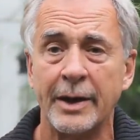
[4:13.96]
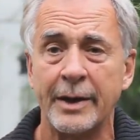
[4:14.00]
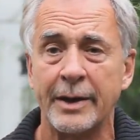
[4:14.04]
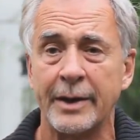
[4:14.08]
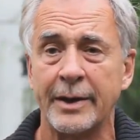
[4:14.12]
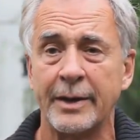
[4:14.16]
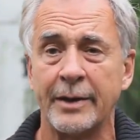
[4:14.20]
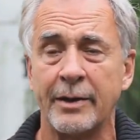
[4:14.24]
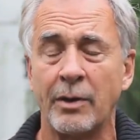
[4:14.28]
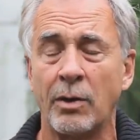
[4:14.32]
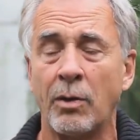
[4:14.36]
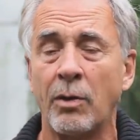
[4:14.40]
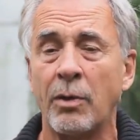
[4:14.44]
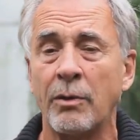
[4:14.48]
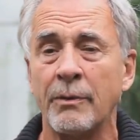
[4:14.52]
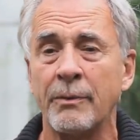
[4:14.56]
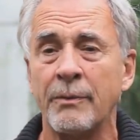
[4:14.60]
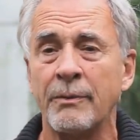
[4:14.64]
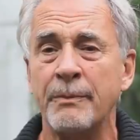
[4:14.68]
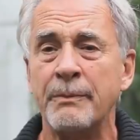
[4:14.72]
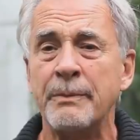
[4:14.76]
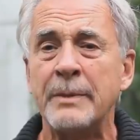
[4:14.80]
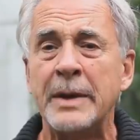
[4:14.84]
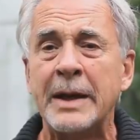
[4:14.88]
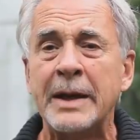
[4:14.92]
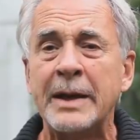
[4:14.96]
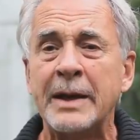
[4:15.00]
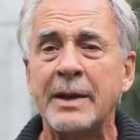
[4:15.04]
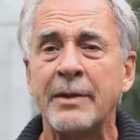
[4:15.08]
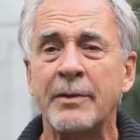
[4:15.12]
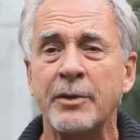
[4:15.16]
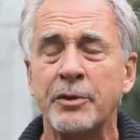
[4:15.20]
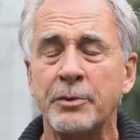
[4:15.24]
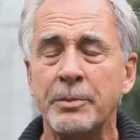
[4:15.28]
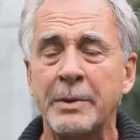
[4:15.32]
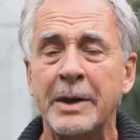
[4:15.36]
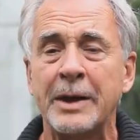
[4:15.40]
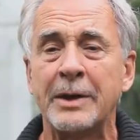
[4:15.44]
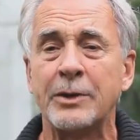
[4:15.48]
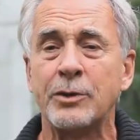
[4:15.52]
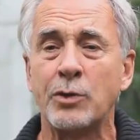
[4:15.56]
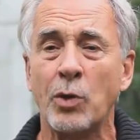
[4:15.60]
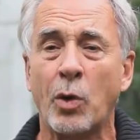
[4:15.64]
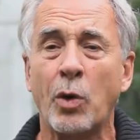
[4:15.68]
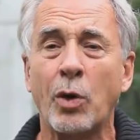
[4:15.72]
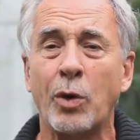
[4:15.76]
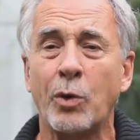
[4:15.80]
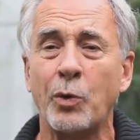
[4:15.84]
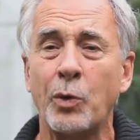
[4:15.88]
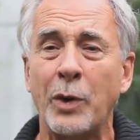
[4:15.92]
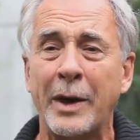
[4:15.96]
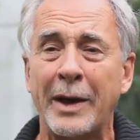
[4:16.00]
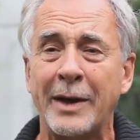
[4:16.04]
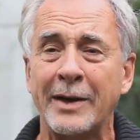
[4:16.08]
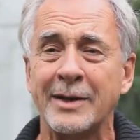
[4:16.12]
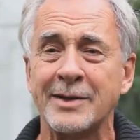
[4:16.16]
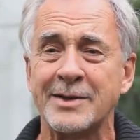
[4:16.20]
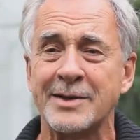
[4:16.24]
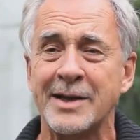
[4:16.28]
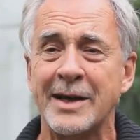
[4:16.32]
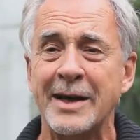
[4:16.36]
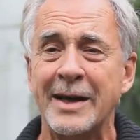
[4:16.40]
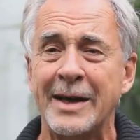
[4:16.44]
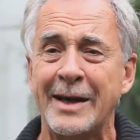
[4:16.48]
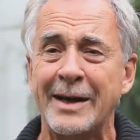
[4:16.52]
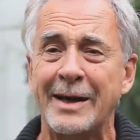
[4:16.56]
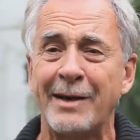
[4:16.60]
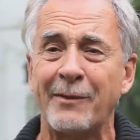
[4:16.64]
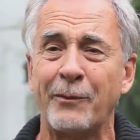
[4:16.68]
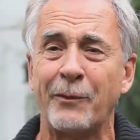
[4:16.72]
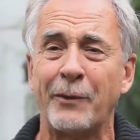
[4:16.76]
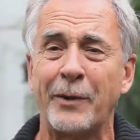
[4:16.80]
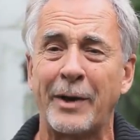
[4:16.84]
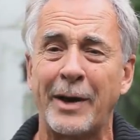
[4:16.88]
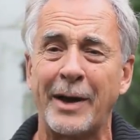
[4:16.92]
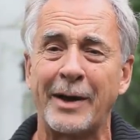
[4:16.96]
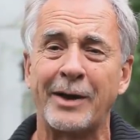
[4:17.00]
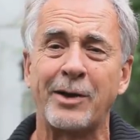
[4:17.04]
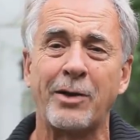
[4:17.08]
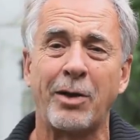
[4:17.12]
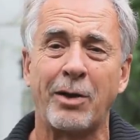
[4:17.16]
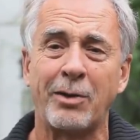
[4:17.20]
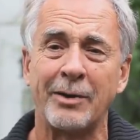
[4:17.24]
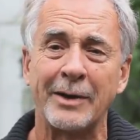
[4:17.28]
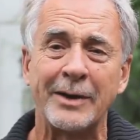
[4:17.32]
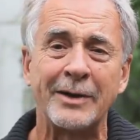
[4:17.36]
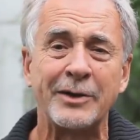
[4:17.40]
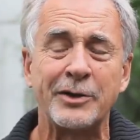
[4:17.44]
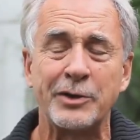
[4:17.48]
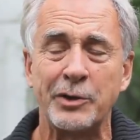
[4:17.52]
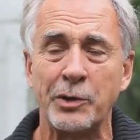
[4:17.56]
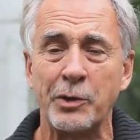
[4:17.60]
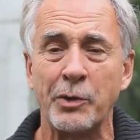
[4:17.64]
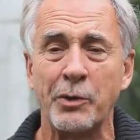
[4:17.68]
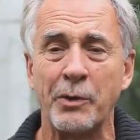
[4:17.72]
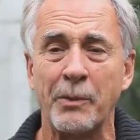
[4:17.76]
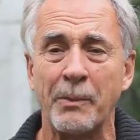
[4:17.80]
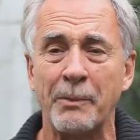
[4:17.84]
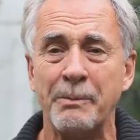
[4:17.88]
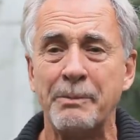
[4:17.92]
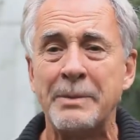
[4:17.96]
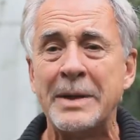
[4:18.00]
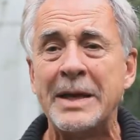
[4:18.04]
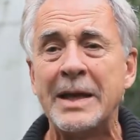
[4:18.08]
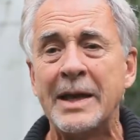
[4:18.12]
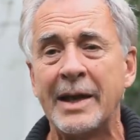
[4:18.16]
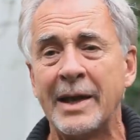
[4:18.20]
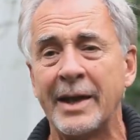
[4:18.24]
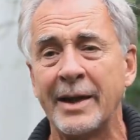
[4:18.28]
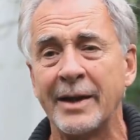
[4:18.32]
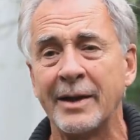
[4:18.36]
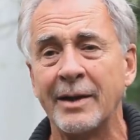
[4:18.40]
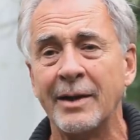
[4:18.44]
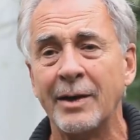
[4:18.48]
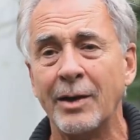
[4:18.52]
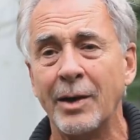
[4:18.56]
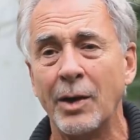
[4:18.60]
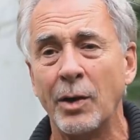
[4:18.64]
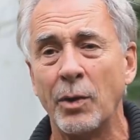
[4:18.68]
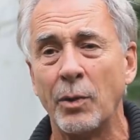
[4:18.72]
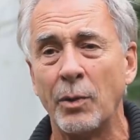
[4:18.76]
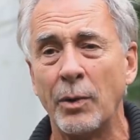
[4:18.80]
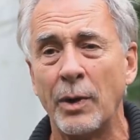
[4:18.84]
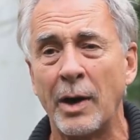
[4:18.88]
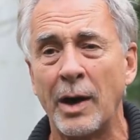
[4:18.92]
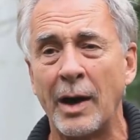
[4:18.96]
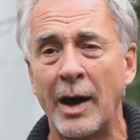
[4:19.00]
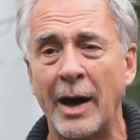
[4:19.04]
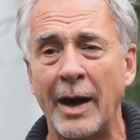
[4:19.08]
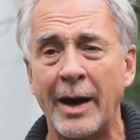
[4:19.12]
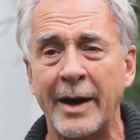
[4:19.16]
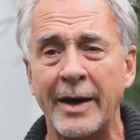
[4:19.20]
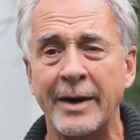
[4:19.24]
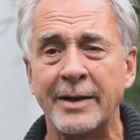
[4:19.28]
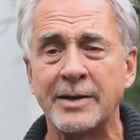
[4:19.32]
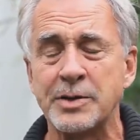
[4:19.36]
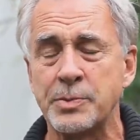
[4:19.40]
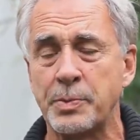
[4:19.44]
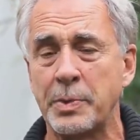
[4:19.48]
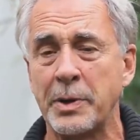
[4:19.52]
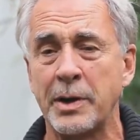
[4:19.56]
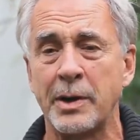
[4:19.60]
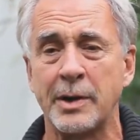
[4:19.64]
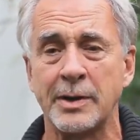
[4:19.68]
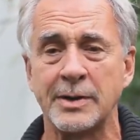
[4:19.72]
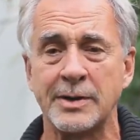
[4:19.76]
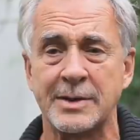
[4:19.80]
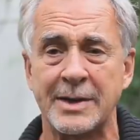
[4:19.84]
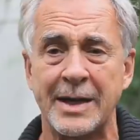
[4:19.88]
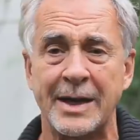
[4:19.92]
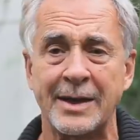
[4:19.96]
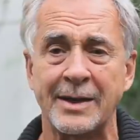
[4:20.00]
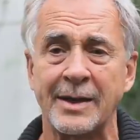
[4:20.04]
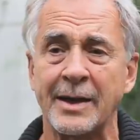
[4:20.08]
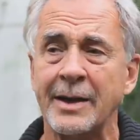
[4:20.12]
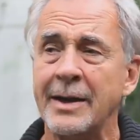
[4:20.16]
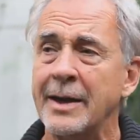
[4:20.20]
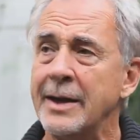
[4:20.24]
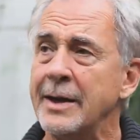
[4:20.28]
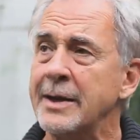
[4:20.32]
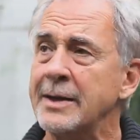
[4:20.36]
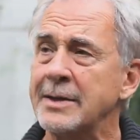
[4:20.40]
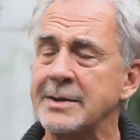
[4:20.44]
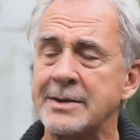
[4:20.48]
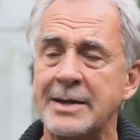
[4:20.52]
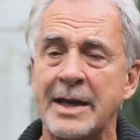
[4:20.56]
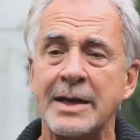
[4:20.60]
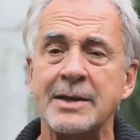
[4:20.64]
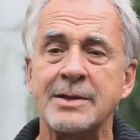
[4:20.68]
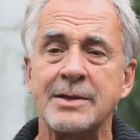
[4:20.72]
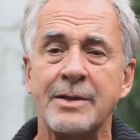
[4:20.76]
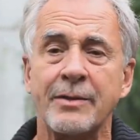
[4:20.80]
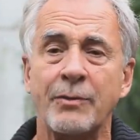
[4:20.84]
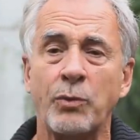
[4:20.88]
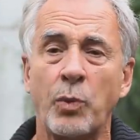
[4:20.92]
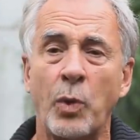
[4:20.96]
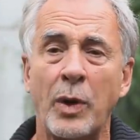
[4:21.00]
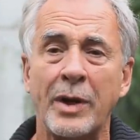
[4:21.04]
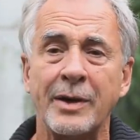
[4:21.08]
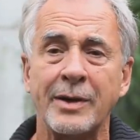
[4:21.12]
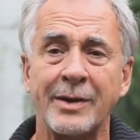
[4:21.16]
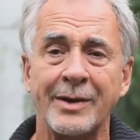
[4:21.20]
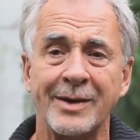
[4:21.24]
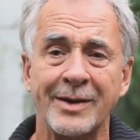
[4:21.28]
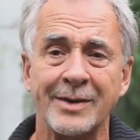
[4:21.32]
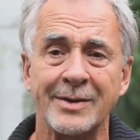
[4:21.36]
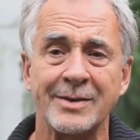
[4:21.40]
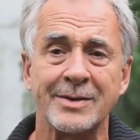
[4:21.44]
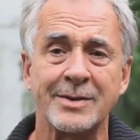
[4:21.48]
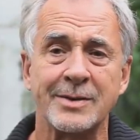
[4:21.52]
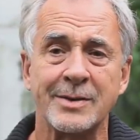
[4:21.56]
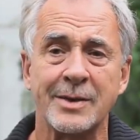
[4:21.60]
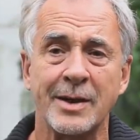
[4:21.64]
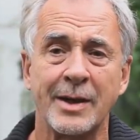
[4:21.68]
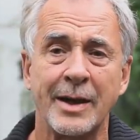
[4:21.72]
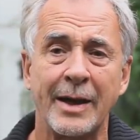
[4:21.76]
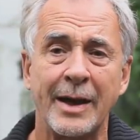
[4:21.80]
You know, many there's many doorways, what I call into being, where I experience that sense of oneness.